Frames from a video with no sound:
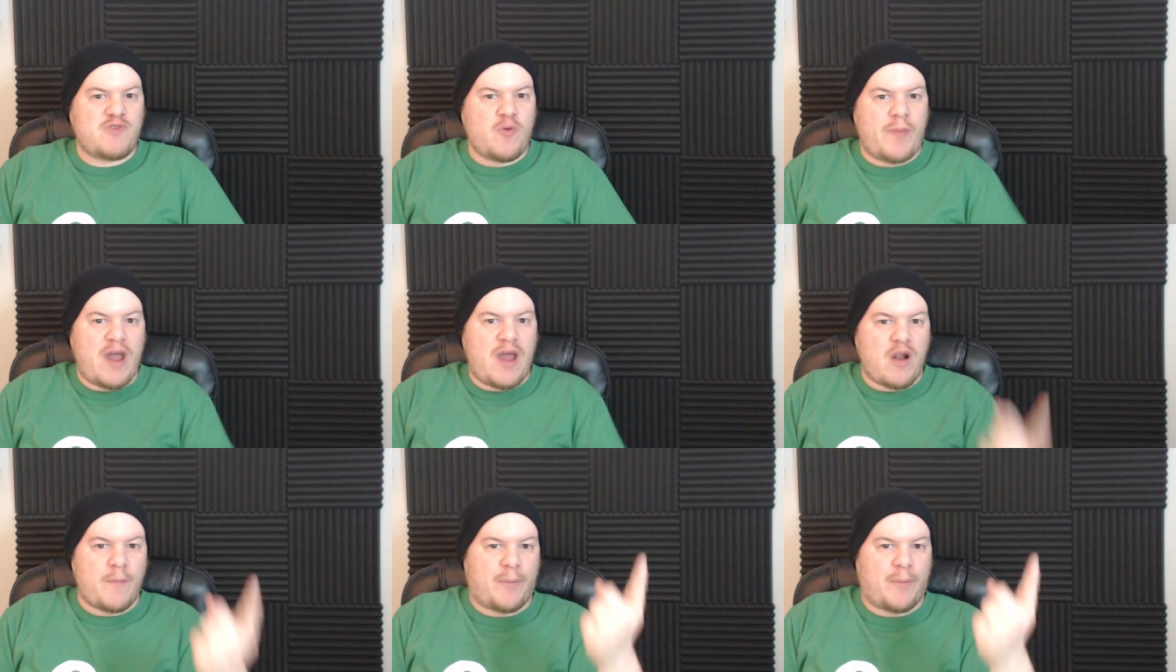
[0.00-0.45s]
You
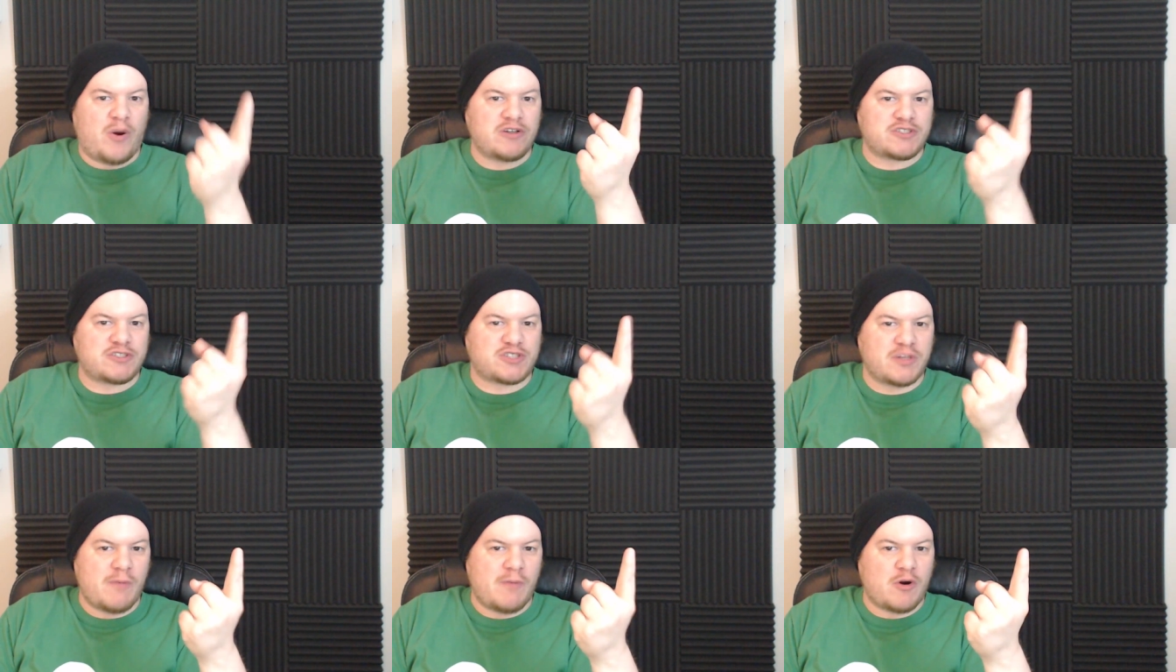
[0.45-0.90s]
better
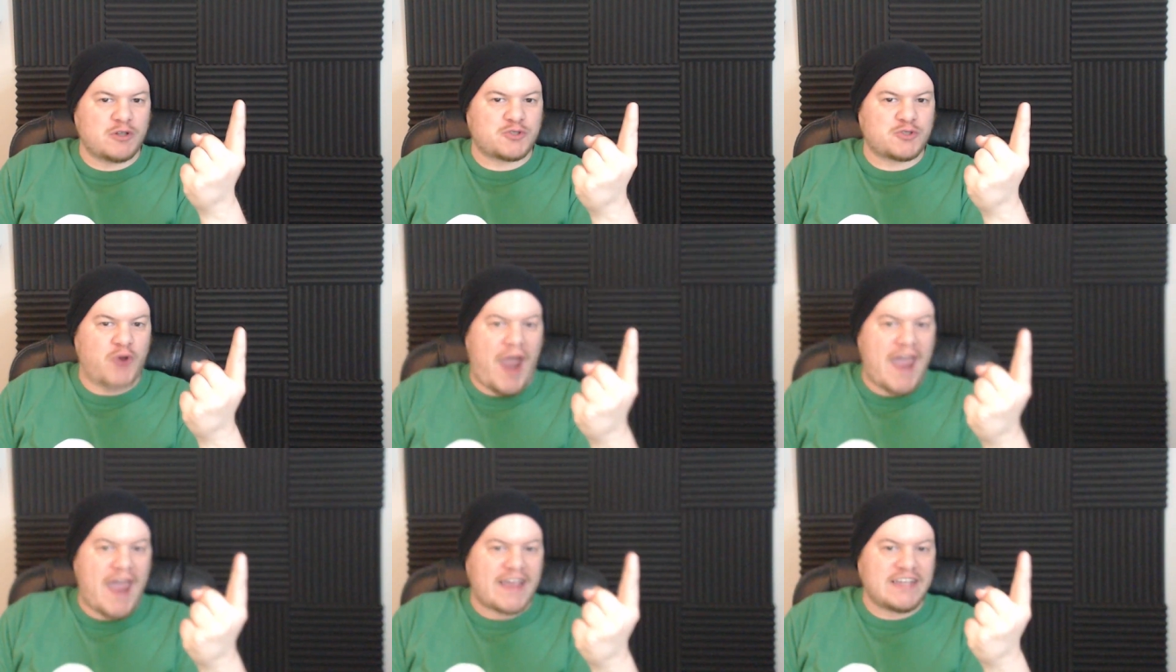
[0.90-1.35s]
put some more
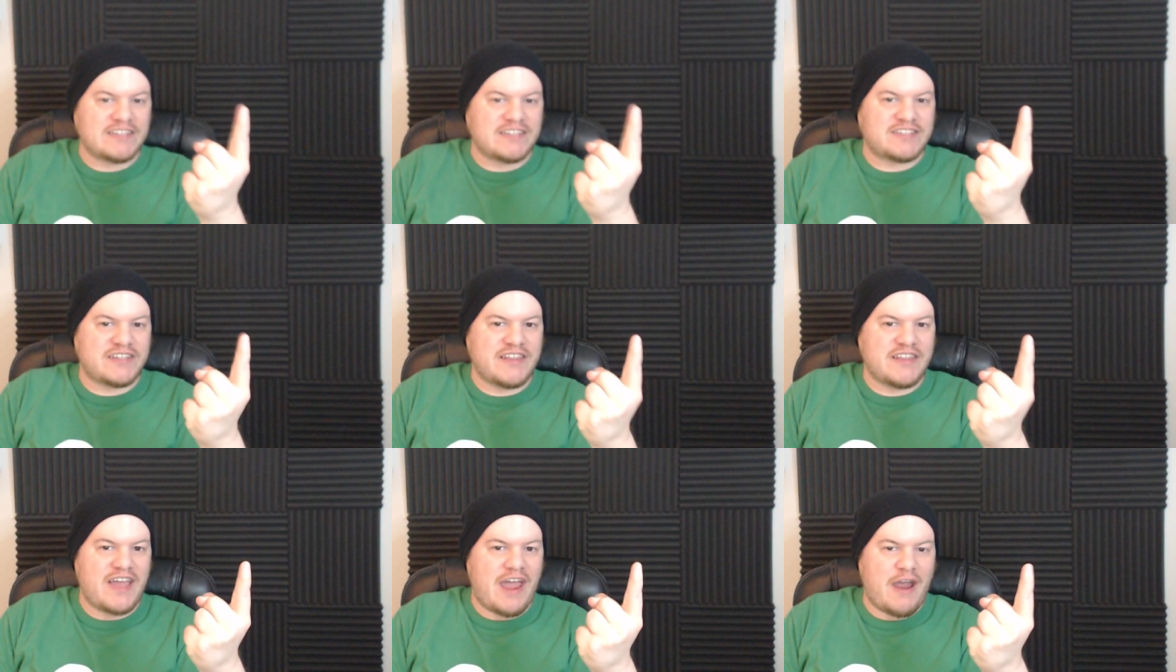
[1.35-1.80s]

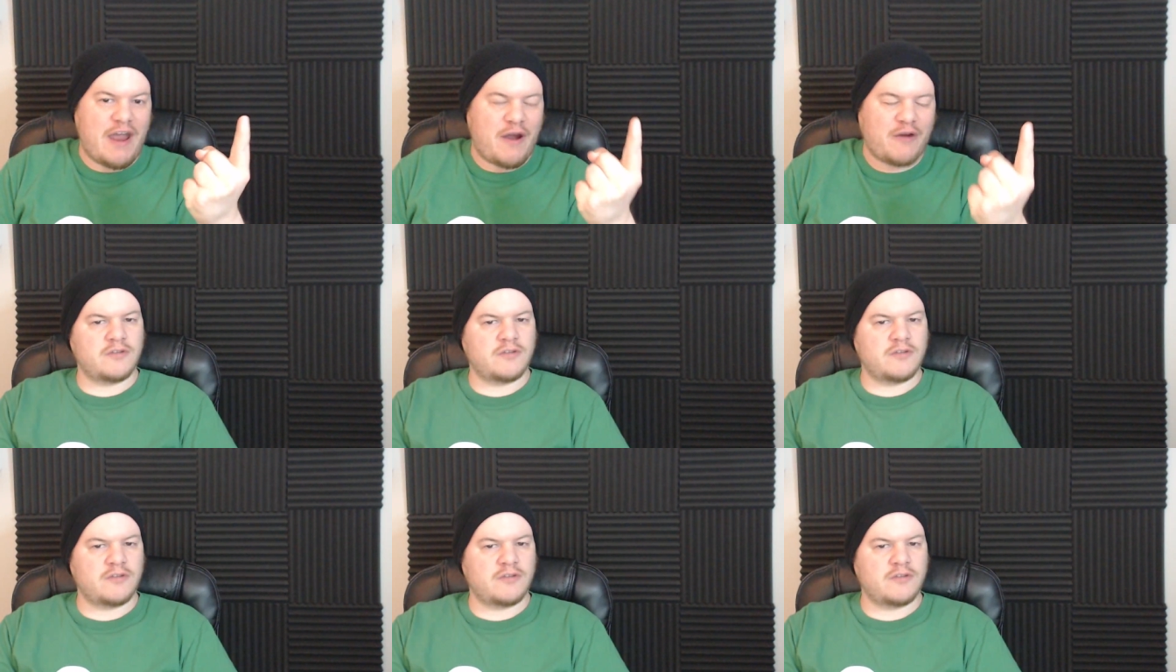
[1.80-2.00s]
dragons in there!